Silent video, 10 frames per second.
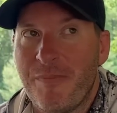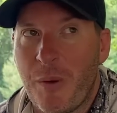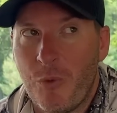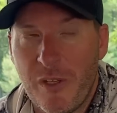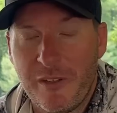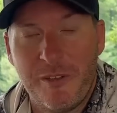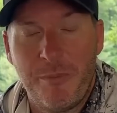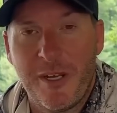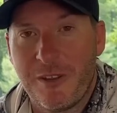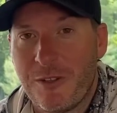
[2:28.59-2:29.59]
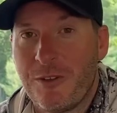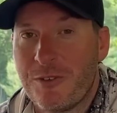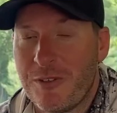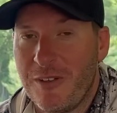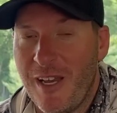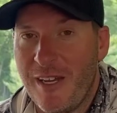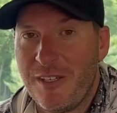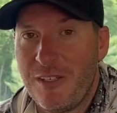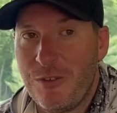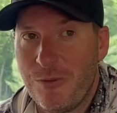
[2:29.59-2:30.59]
I'm willing to bet that there's a lot
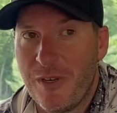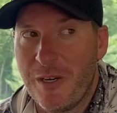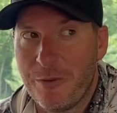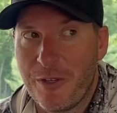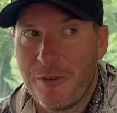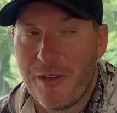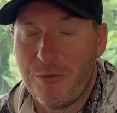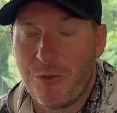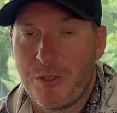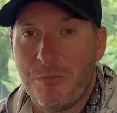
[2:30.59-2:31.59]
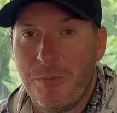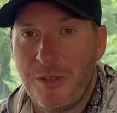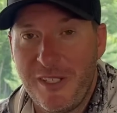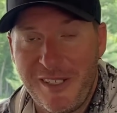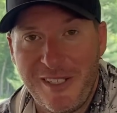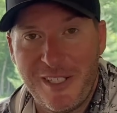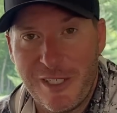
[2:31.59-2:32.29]
of you out there that will completely